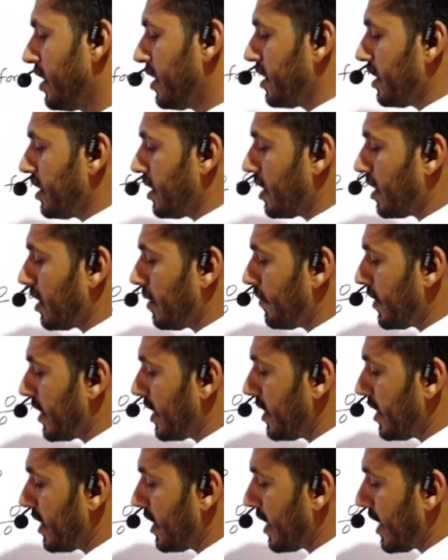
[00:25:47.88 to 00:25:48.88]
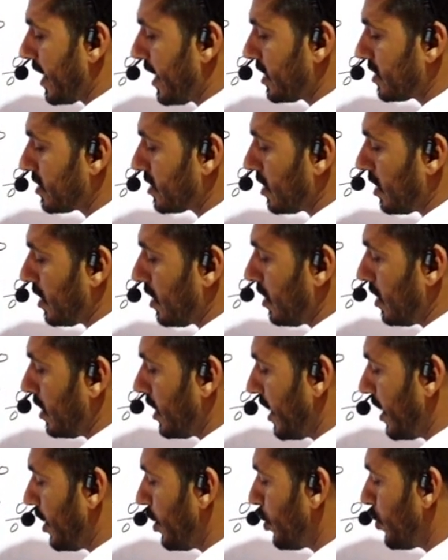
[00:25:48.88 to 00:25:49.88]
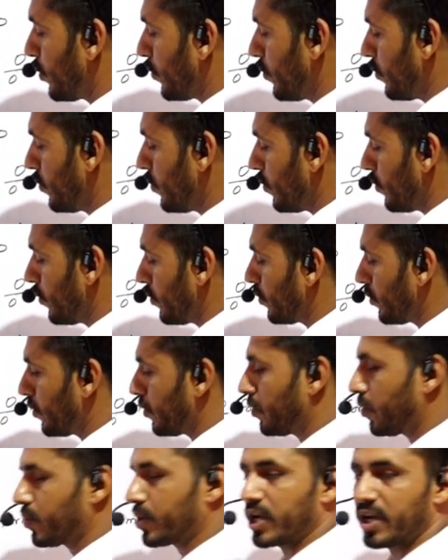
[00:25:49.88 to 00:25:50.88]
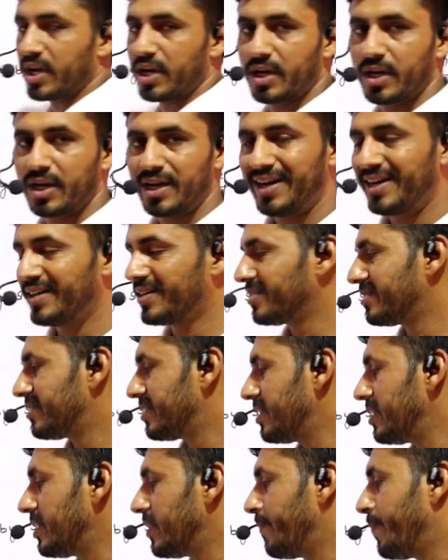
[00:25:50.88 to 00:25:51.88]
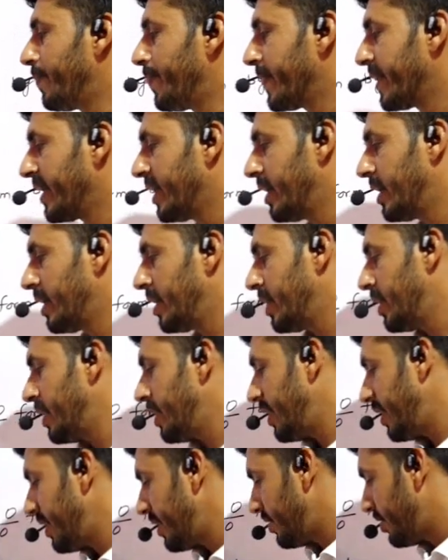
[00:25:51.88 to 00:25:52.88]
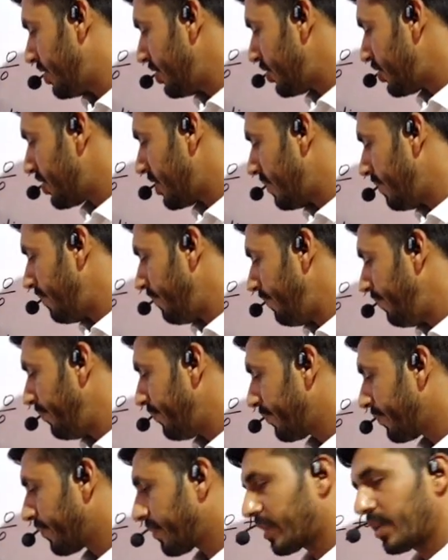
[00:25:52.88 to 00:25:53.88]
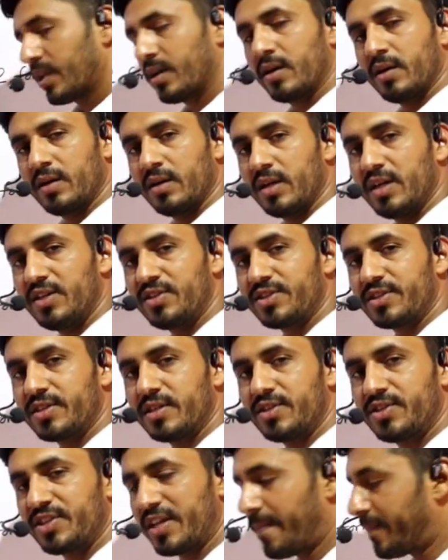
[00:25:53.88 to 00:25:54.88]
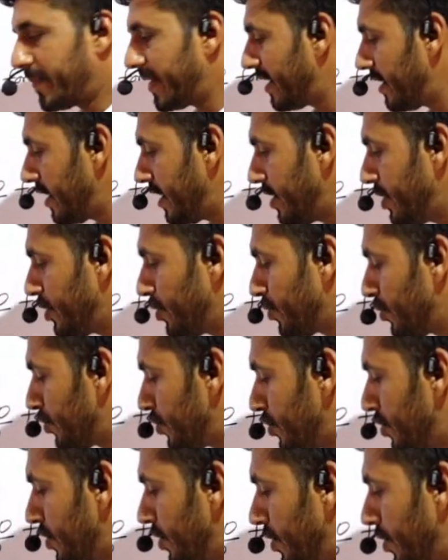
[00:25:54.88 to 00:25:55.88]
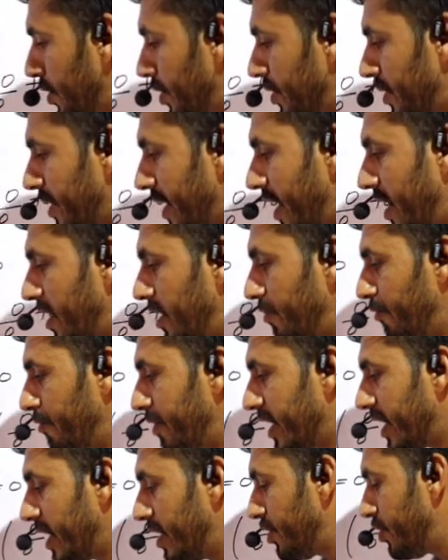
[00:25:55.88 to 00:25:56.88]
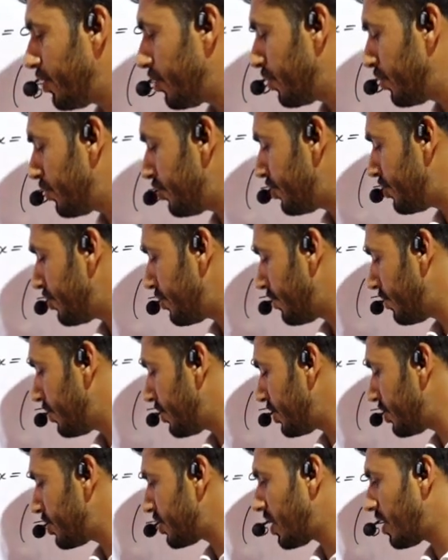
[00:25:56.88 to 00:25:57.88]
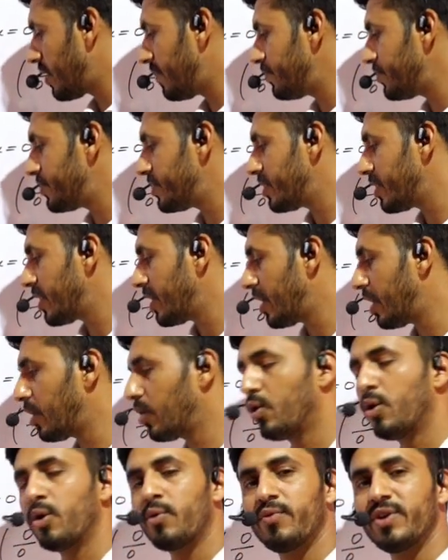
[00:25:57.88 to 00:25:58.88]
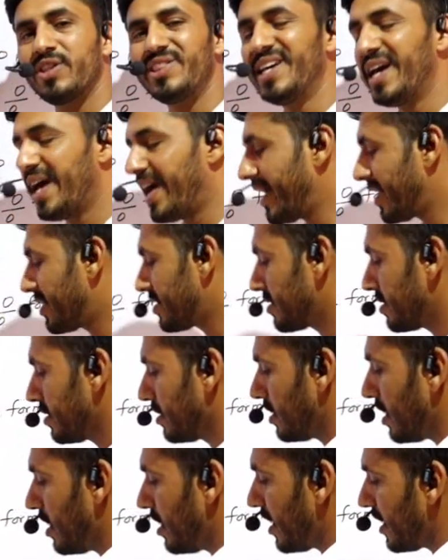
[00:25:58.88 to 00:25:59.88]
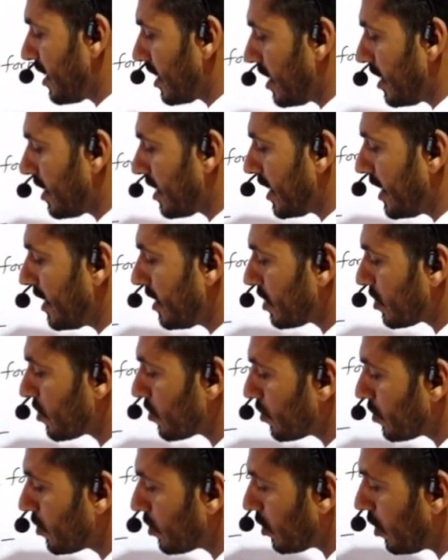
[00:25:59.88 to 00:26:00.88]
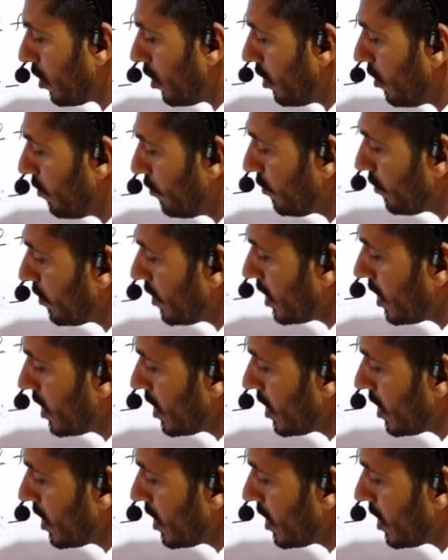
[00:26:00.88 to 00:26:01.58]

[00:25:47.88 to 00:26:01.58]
here I am writing x into, okay, let us see, this term is separately used, then we can use these terms along with the x. Then I can write root of